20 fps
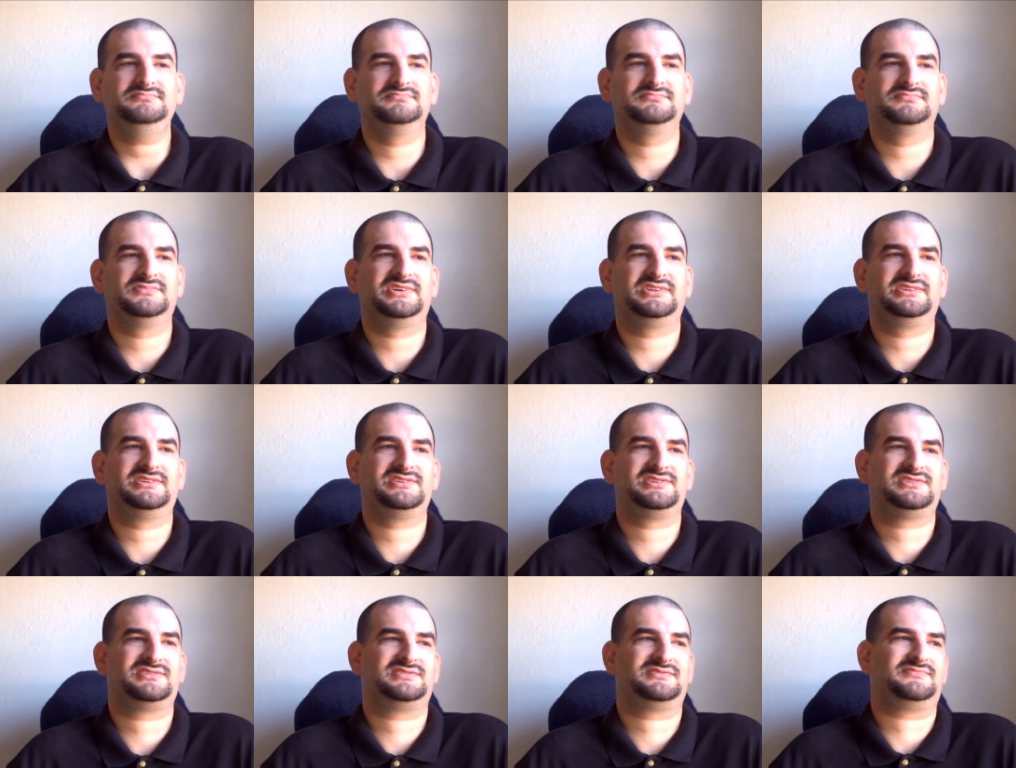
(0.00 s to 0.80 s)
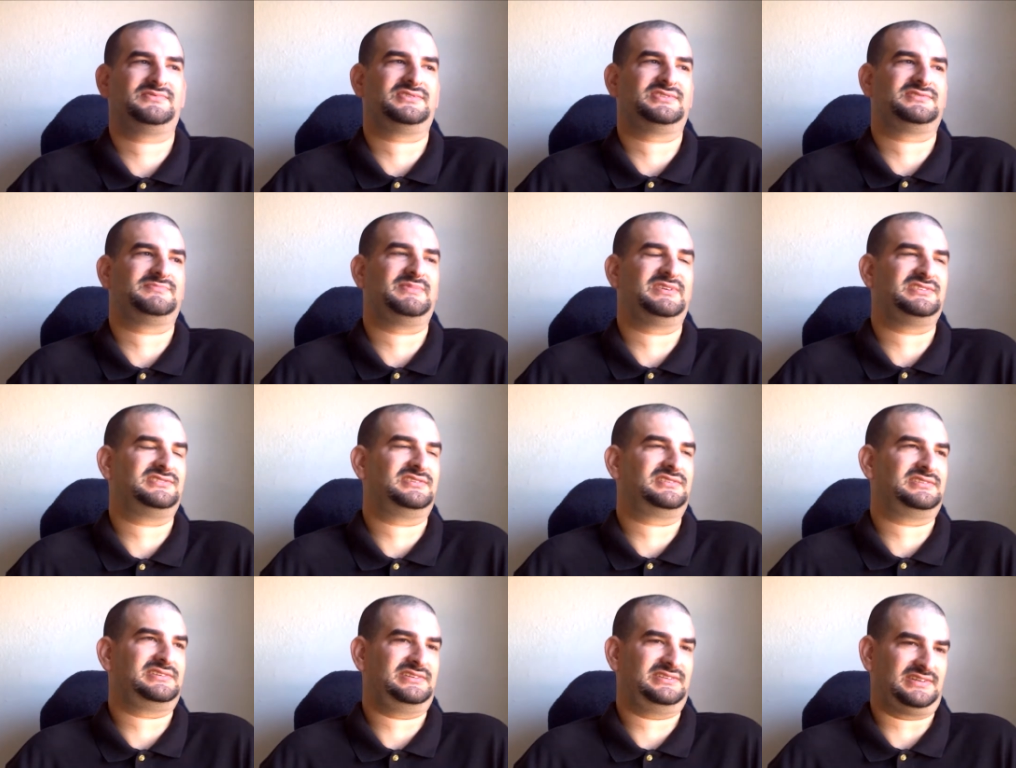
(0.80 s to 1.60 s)
But this was
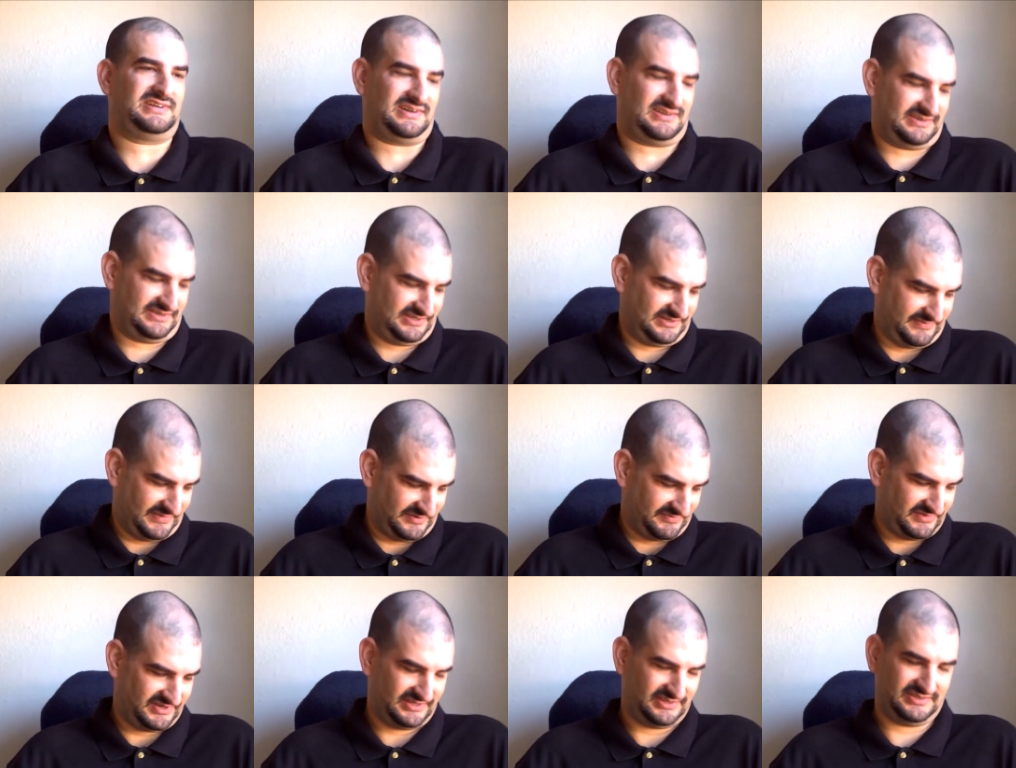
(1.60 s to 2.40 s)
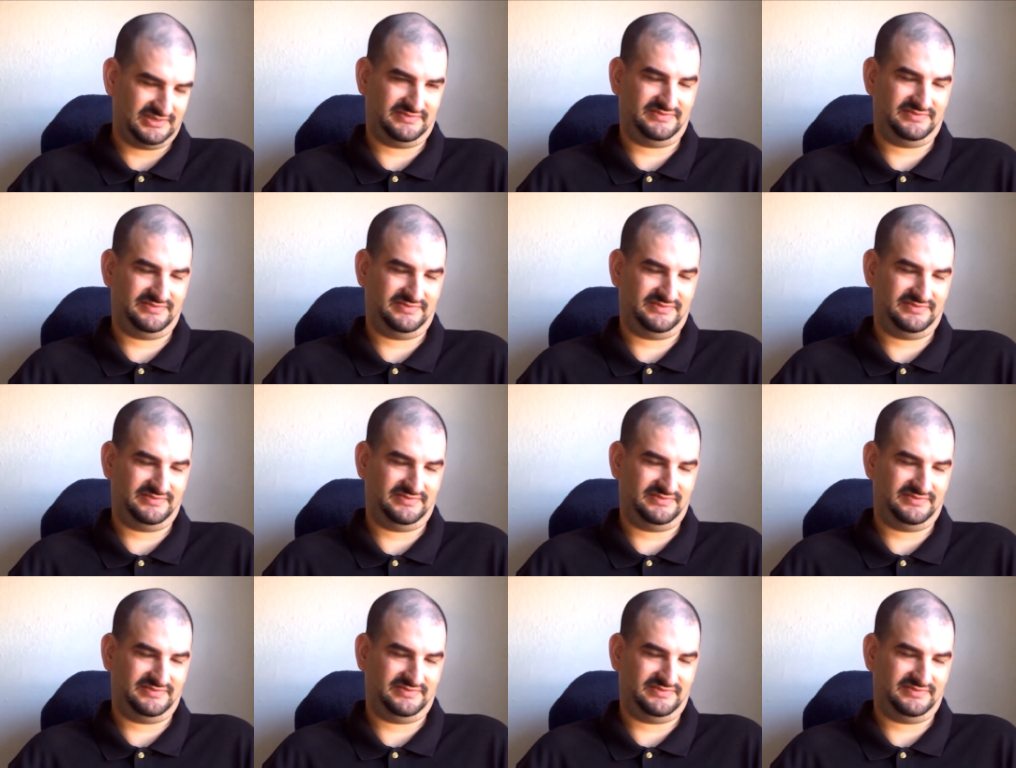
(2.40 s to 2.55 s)
basically an honor to my brother.